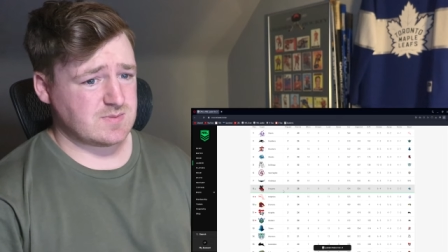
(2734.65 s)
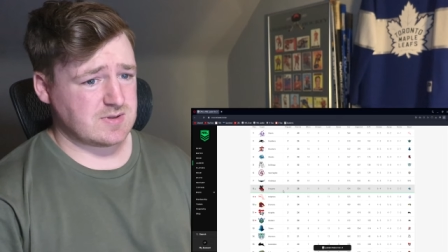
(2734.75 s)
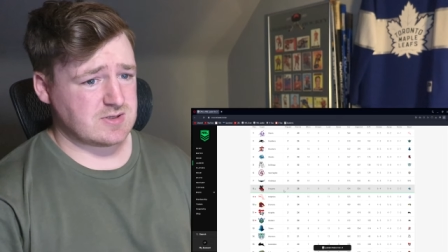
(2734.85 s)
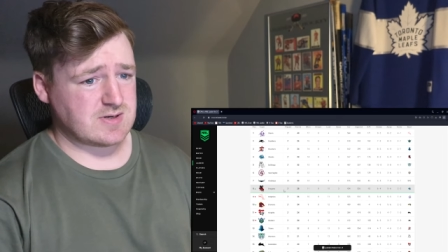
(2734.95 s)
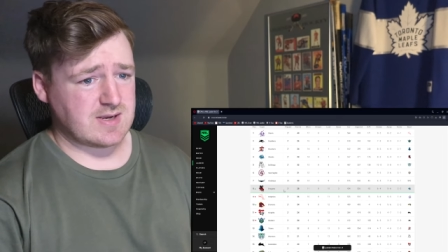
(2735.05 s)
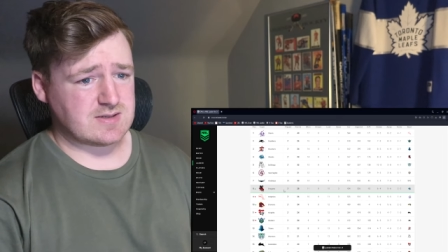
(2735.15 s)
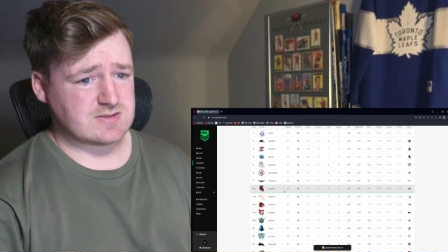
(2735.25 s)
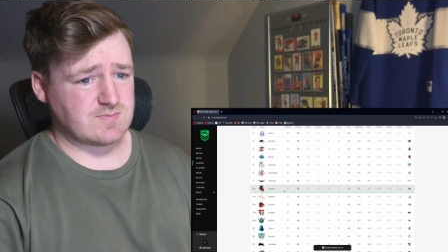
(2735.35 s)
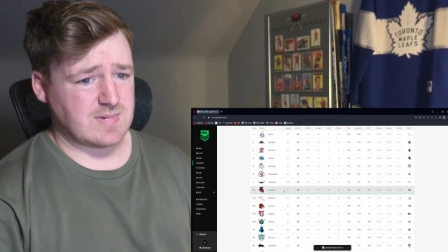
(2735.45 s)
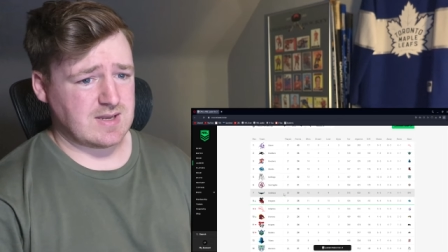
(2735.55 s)
but the
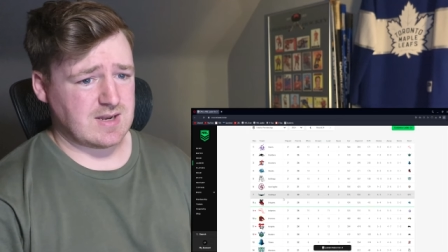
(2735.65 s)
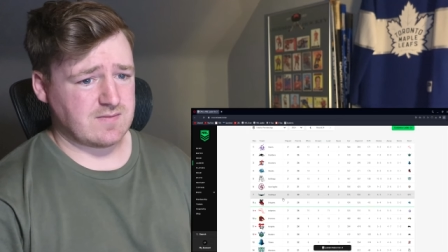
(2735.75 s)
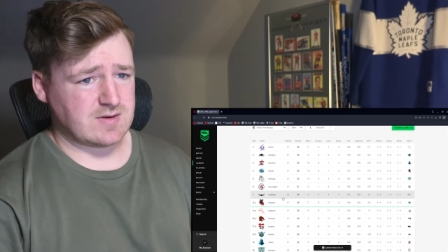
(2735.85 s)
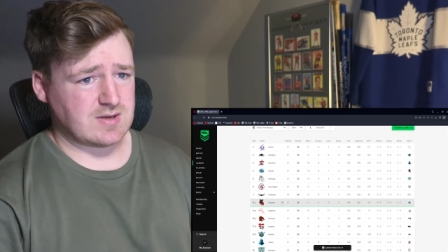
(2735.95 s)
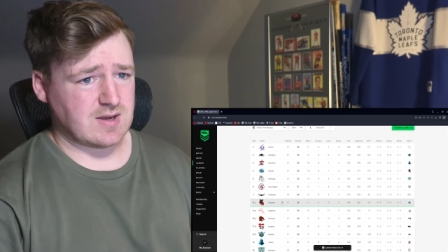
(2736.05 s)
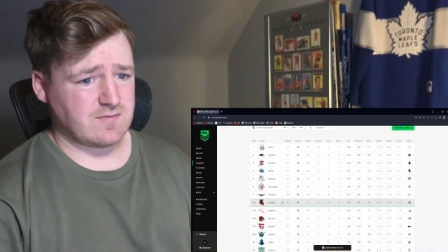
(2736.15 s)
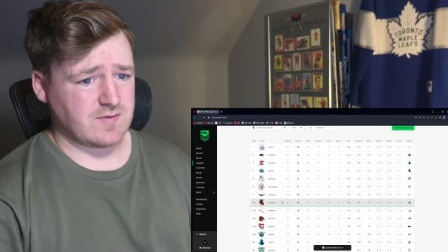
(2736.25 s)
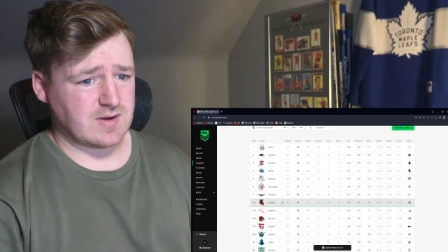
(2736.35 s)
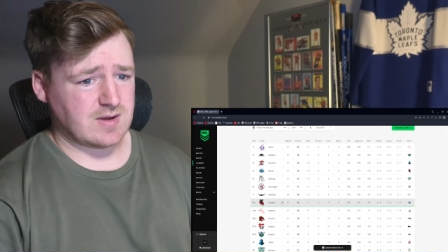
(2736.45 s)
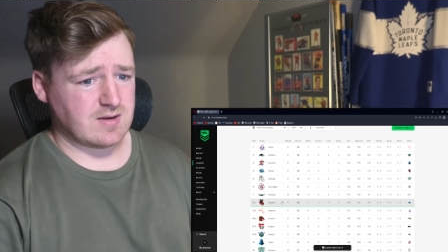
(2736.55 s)
Dragons might have a
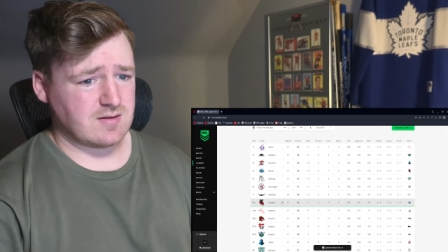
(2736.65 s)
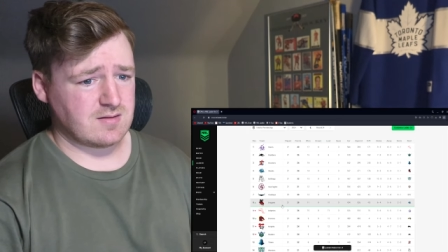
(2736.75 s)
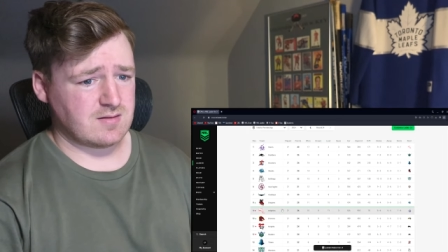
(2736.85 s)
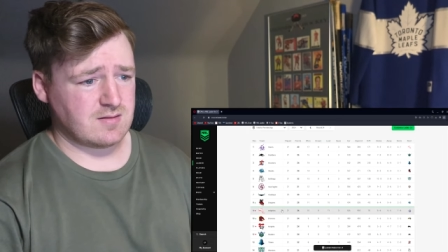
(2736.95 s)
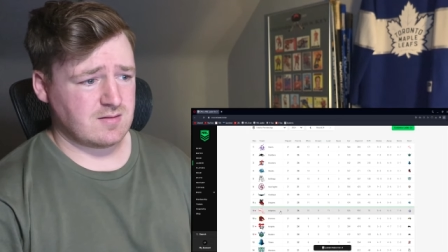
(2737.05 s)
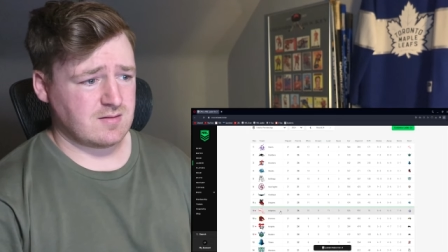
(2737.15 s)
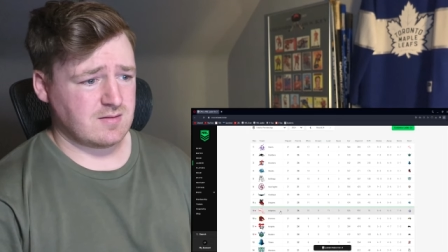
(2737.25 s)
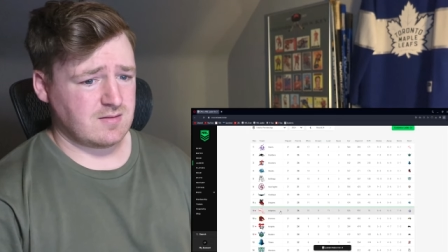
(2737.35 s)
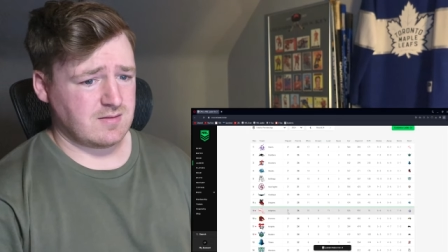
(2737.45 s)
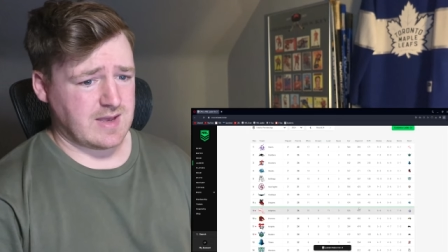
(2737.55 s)
tough,
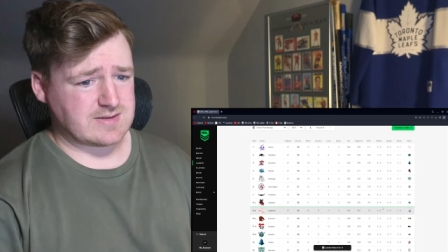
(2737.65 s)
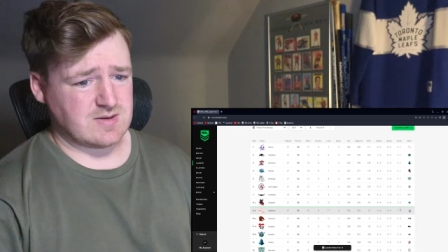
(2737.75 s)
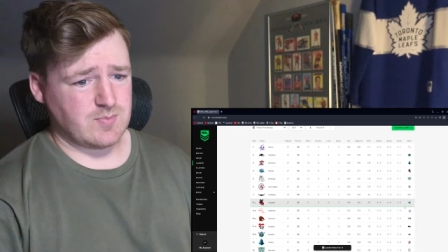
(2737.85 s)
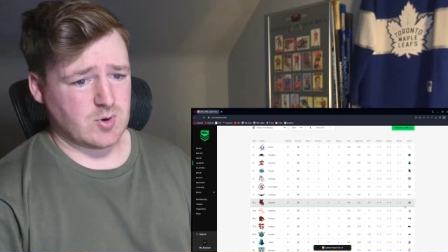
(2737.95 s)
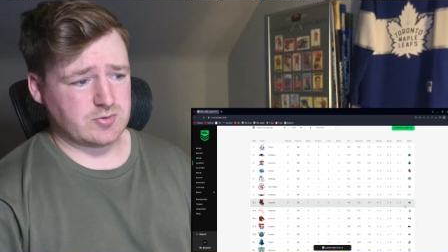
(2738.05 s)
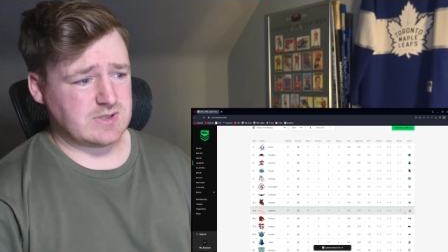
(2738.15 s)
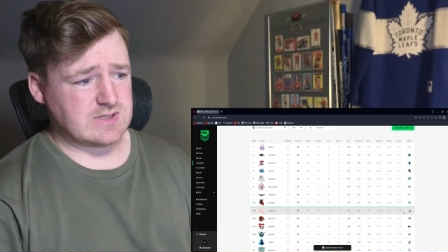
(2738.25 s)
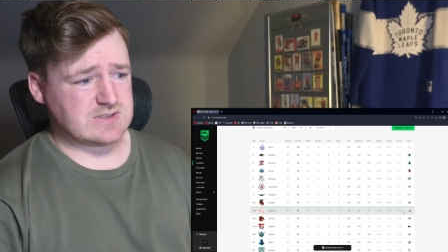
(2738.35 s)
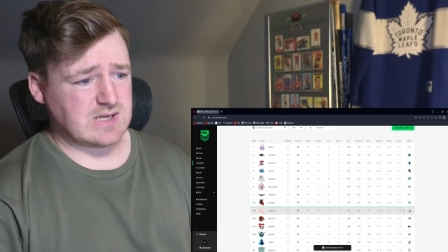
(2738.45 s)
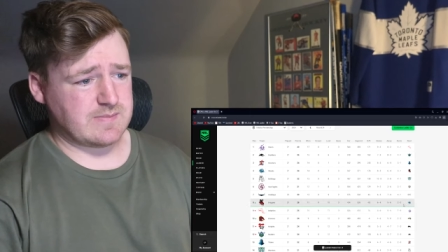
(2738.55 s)
actually both
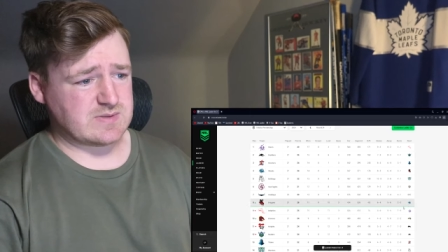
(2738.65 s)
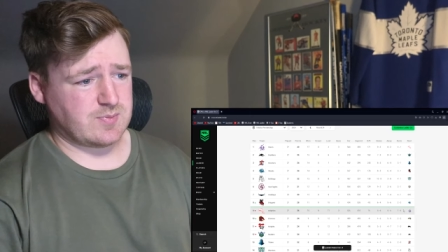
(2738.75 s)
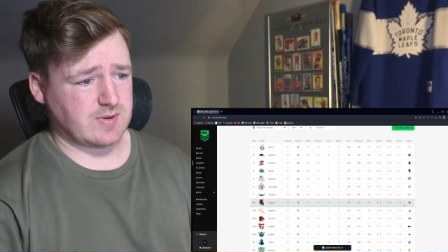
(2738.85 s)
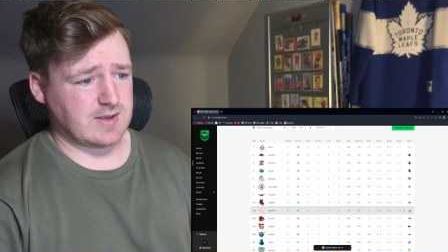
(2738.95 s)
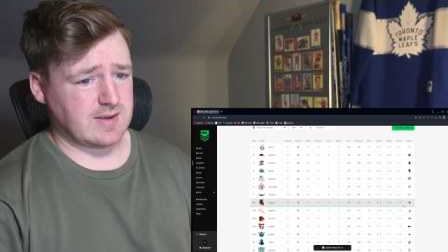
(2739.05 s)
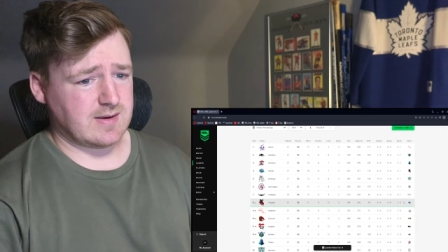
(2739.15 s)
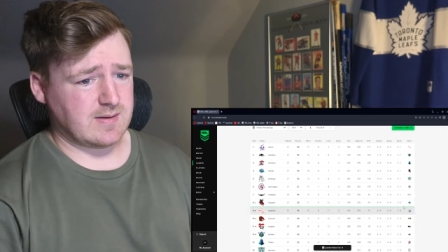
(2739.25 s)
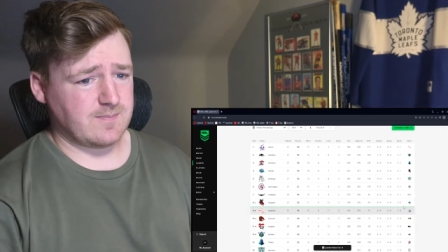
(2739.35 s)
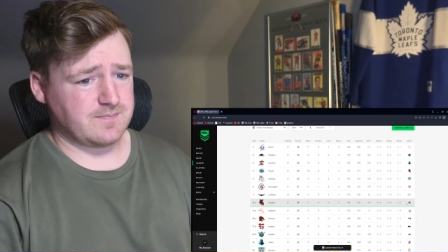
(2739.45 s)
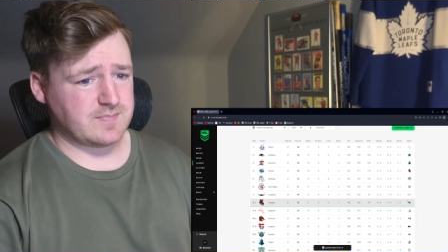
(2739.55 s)
these teams play,
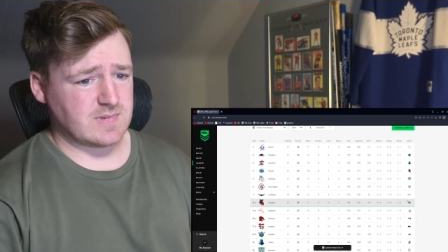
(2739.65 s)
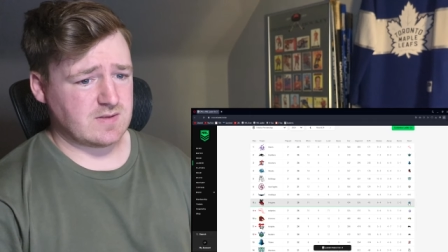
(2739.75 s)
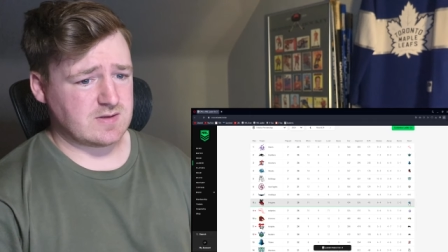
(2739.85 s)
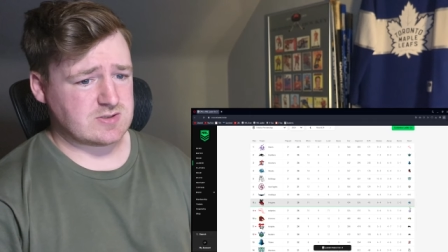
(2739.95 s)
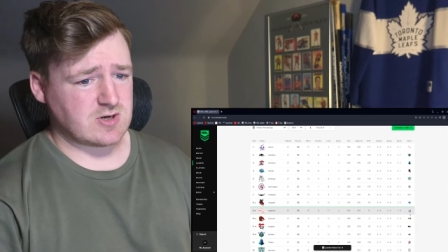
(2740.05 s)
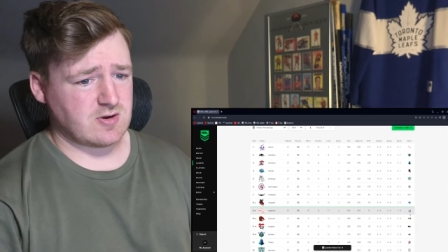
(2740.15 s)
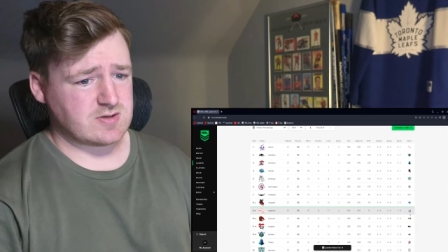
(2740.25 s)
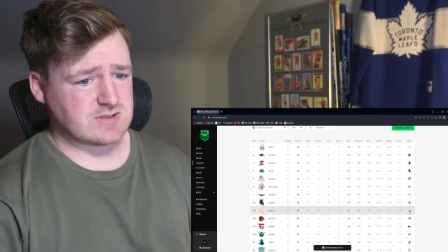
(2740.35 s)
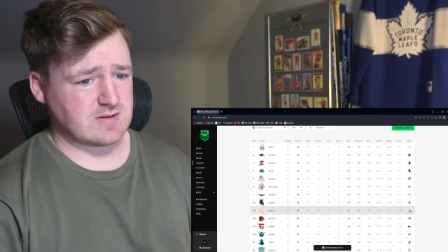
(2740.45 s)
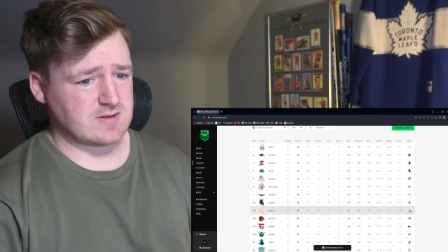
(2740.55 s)
the
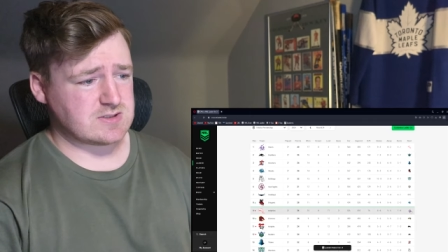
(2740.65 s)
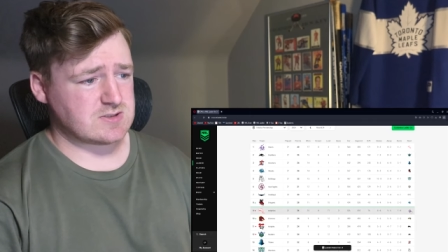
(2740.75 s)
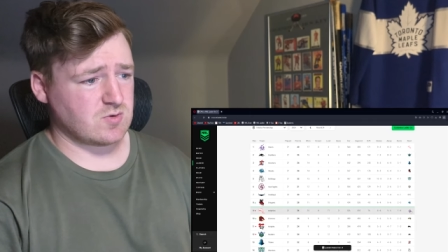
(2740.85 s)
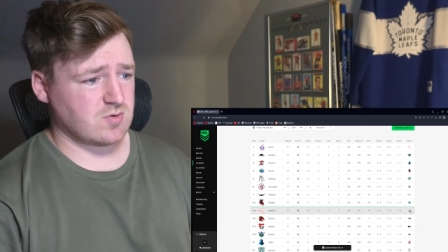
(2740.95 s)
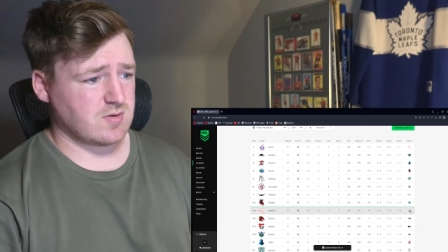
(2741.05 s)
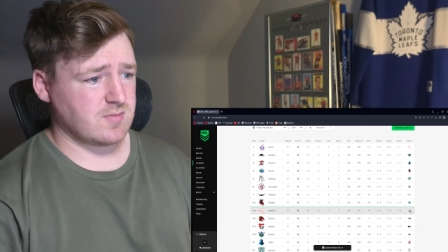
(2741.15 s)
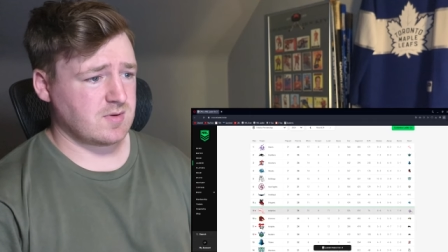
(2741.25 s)
Sharks and the Storm.